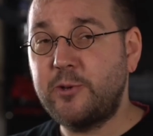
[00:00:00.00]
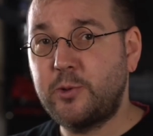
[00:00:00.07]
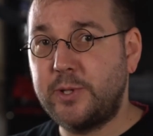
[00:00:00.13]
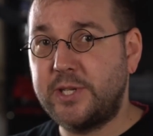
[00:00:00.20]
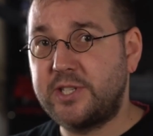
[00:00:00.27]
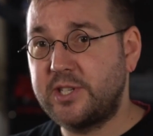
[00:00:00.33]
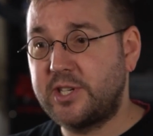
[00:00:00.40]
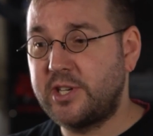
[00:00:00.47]

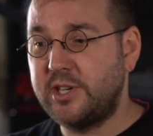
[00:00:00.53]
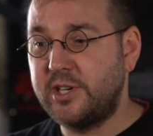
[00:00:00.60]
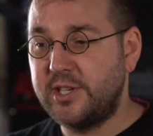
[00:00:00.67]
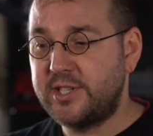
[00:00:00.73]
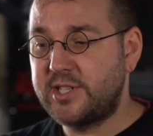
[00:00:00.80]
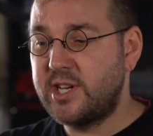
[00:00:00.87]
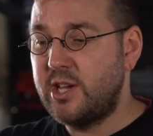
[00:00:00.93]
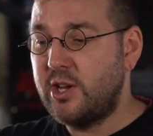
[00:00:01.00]
twist
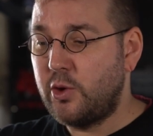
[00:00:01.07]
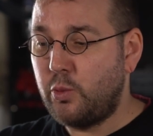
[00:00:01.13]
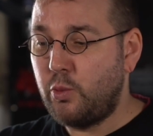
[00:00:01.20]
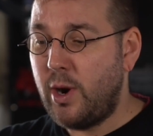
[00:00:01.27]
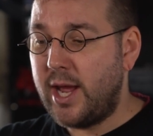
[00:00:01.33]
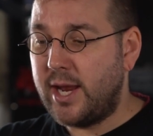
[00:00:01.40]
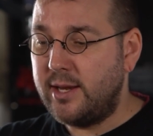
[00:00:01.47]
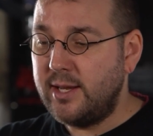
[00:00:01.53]
occurs
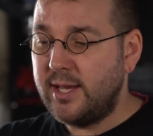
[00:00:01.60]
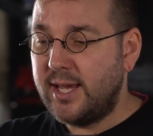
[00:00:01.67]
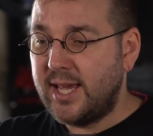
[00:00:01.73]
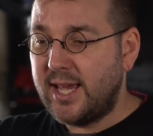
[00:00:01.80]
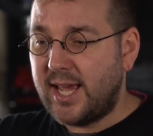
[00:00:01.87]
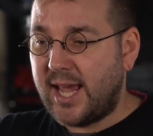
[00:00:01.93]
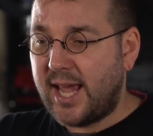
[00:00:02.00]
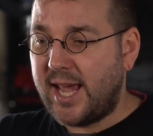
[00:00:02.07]
when,
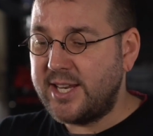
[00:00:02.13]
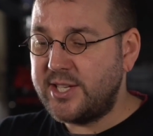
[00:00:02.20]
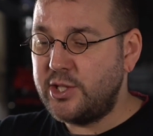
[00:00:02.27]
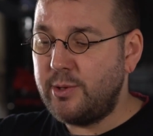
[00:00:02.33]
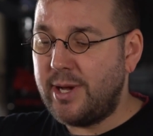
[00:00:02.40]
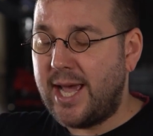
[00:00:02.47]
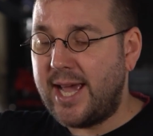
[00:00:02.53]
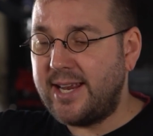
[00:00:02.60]
as
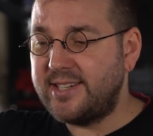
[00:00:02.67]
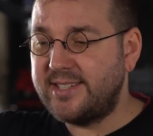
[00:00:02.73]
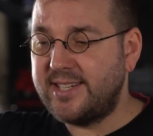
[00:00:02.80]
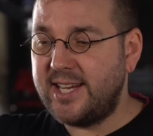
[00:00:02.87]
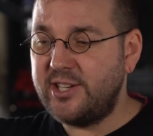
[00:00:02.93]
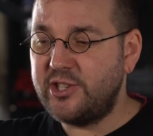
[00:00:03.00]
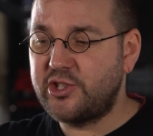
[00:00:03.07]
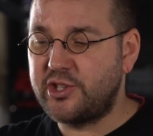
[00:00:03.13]
you add
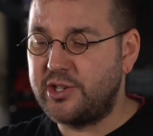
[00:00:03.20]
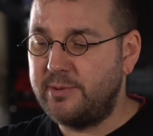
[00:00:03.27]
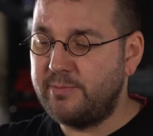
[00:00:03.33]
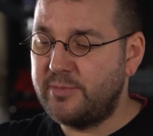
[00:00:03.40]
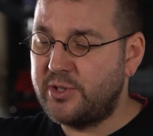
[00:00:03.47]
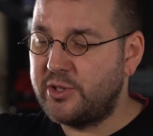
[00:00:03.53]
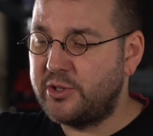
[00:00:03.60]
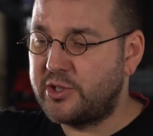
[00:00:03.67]
tension
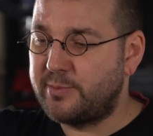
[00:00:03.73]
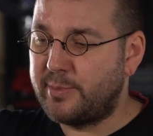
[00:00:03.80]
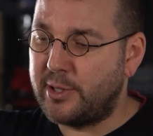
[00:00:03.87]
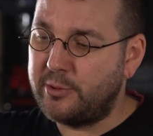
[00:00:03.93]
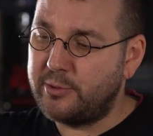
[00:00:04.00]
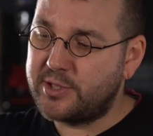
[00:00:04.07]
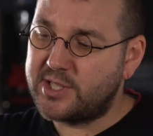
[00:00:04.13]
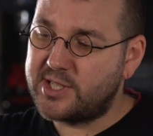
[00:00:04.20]
to your
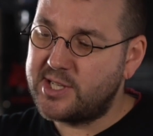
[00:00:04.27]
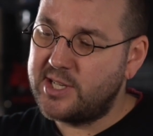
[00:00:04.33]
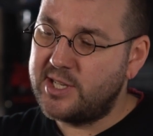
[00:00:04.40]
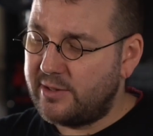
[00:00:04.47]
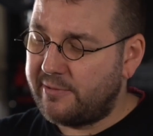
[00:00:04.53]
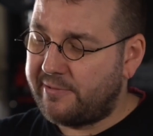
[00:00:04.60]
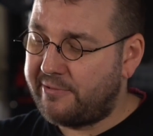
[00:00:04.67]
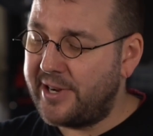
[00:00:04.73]
spokes,
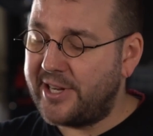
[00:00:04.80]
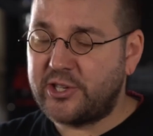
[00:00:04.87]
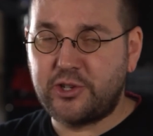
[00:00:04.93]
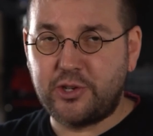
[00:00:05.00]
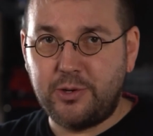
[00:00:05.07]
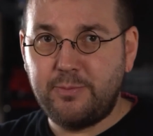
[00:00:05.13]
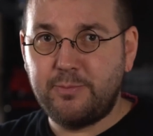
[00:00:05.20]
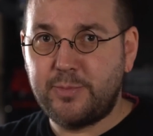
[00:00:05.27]

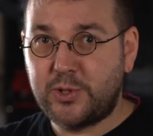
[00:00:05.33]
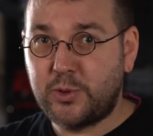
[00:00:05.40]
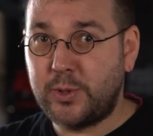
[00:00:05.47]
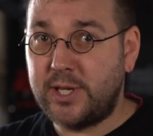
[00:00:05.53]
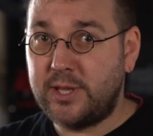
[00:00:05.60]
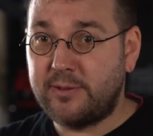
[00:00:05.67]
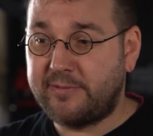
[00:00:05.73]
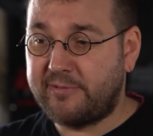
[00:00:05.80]
friction
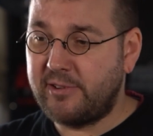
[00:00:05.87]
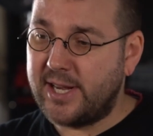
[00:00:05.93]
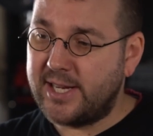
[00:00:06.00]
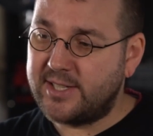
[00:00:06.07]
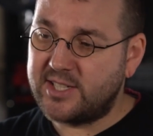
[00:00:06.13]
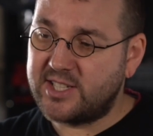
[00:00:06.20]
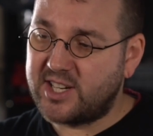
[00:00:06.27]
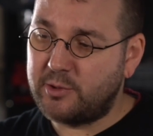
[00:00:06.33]
between the
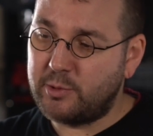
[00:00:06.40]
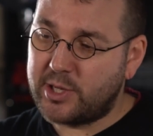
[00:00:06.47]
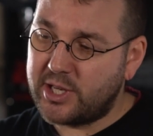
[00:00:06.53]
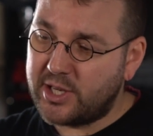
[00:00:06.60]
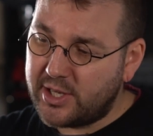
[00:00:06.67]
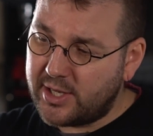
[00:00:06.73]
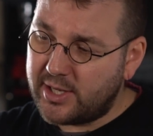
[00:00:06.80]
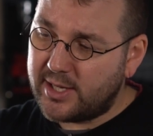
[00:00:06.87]
threads is going to
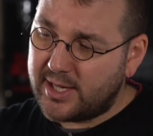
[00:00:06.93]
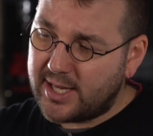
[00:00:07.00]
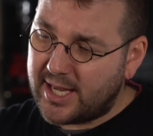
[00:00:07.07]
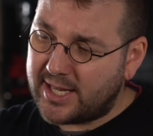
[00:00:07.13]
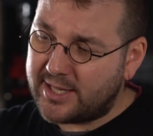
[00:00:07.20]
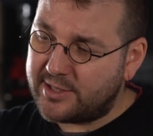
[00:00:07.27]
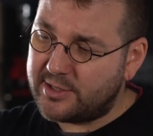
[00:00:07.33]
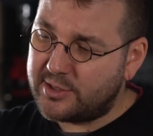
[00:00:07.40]
occur
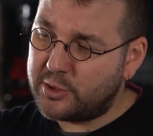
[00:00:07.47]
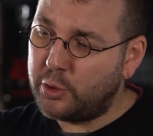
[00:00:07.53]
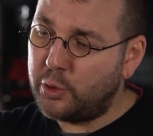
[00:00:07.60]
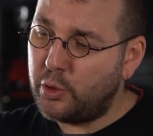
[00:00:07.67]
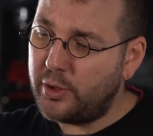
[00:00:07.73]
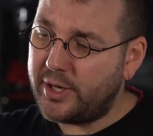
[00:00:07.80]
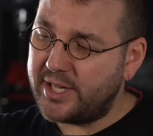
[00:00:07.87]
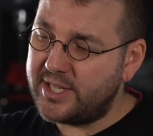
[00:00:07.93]
and
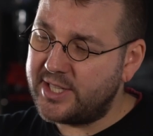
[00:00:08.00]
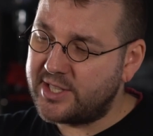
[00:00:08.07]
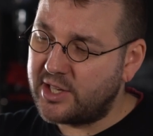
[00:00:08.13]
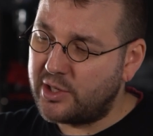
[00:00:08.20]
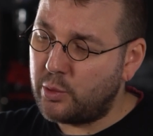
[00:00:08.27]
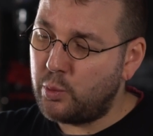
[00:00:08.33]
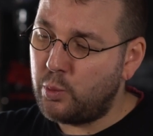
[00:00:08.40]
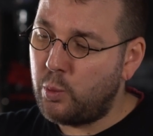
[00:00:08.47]
torque is
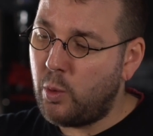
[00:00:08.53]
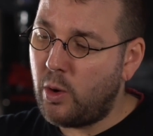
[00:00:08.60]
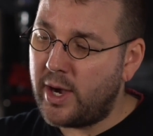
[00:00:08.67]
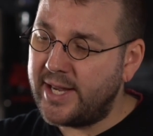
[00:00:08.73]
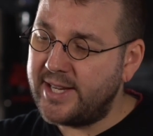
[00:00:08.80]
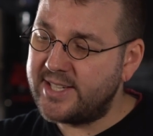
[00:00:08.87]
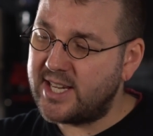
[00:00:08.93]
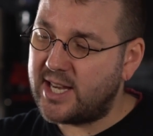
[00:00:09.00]
going to
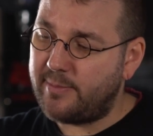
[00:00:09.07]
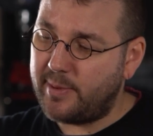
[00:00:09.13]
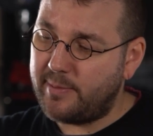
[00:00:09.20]
wind up.